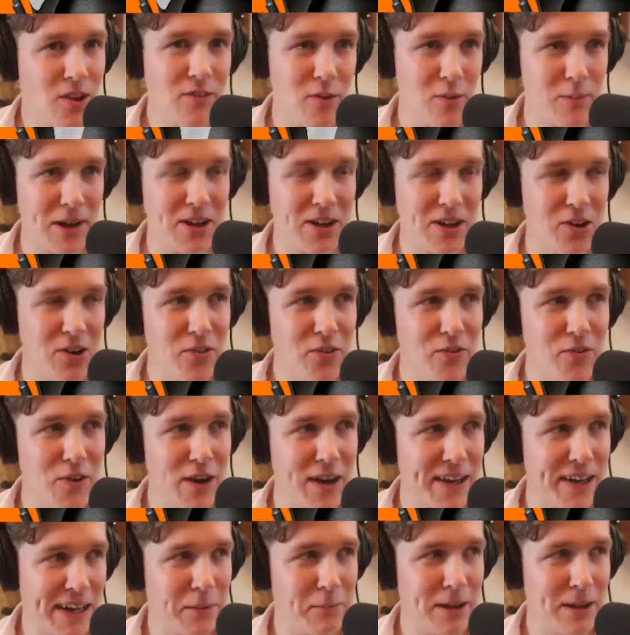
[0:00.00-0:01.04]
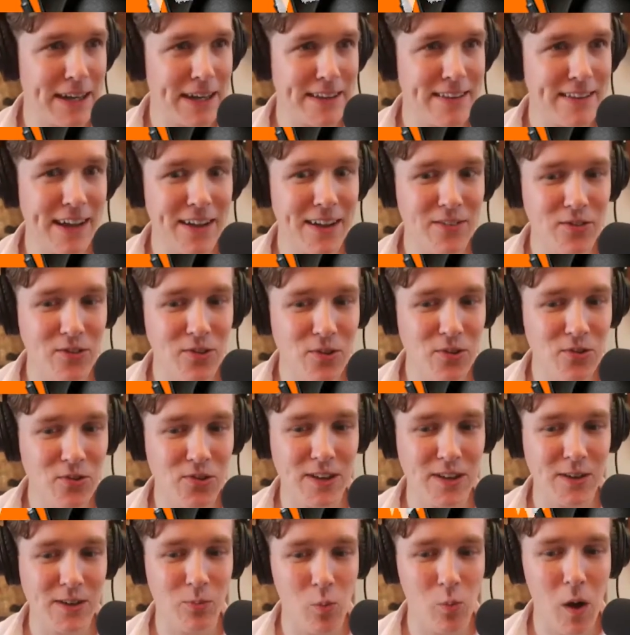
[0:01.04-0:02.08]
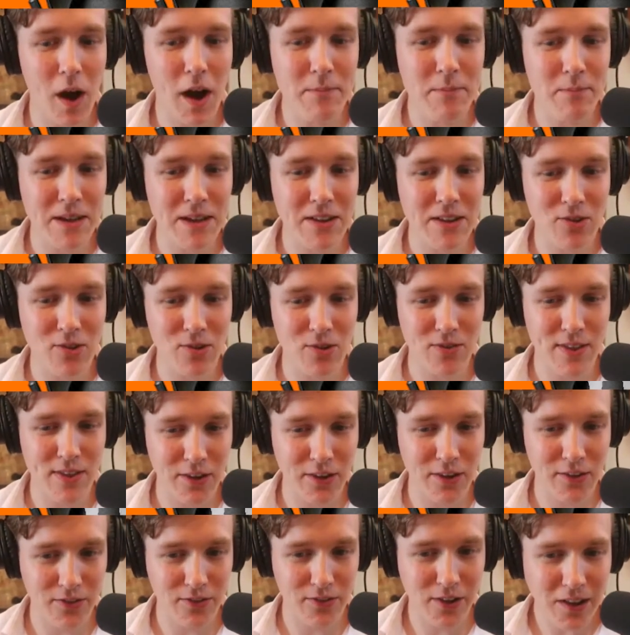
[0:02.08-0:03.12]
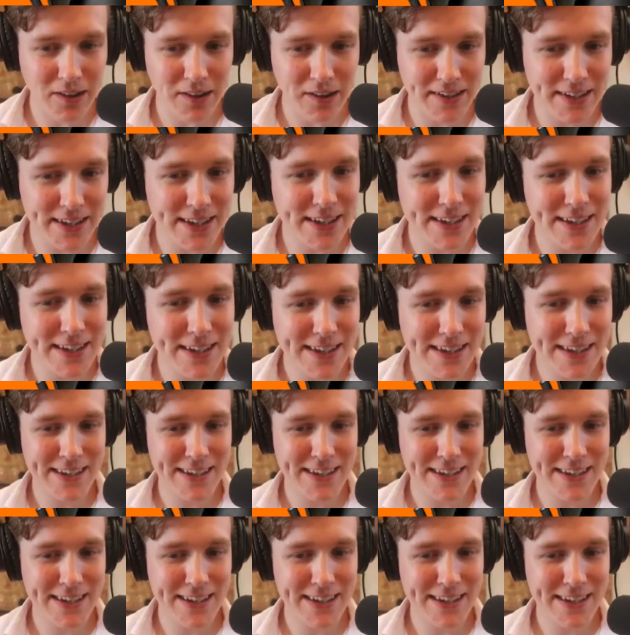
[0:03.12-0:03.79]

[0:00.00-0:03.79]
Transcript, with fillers: over at my girlfriend and I'm like, that dude just wired me $2,000.